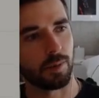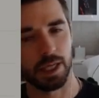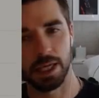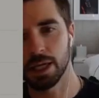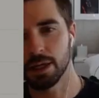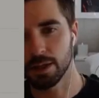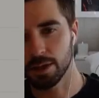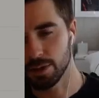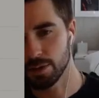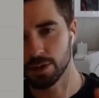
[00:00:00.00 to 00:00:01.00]
in
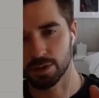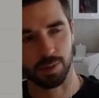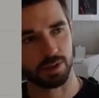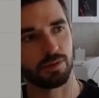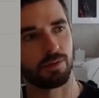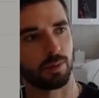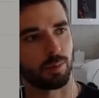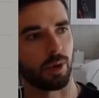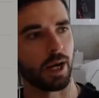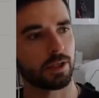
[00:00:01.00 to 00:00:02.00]
the specific
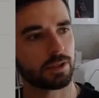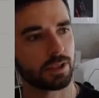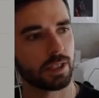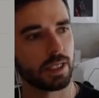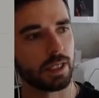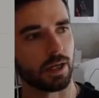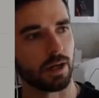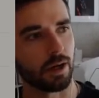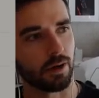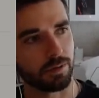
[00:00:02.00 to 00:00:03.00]
branch
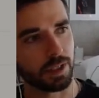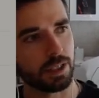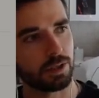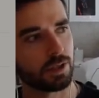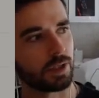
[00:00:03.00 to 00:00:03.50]
of each,